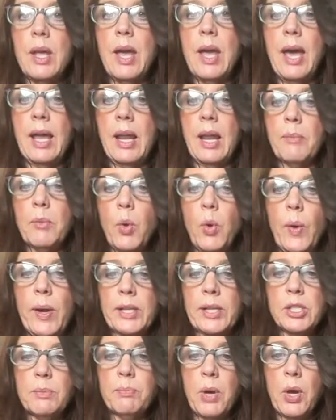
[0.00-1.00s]
and I'm going
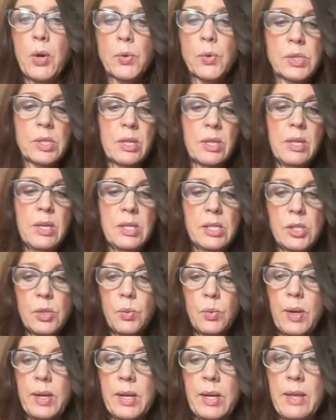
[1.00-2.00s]
to post this
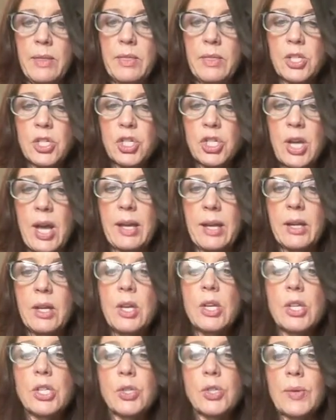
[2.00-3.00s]
one in the chat.
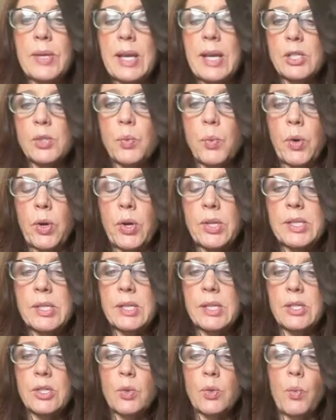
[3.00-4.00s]
So yes, Works
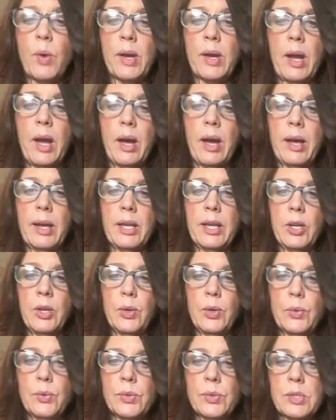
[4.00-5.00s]
is the one I
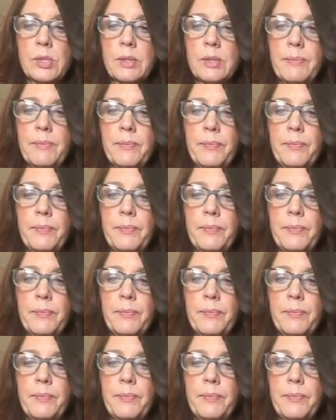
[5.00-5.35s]
used.